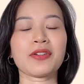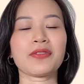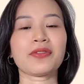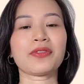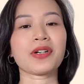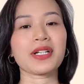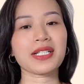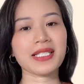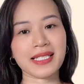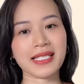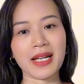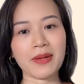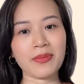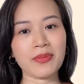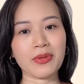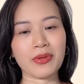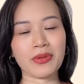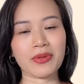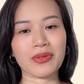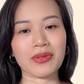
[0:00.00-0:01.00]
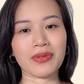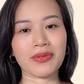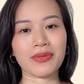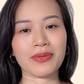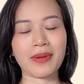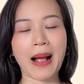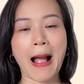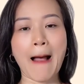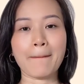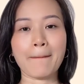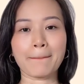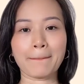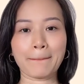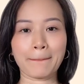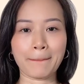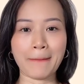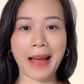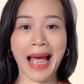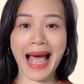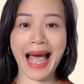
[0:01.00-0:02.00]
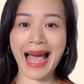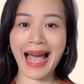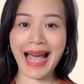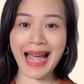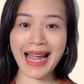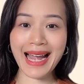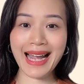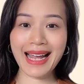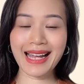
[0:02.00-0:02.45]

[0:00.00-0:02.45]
For example, ma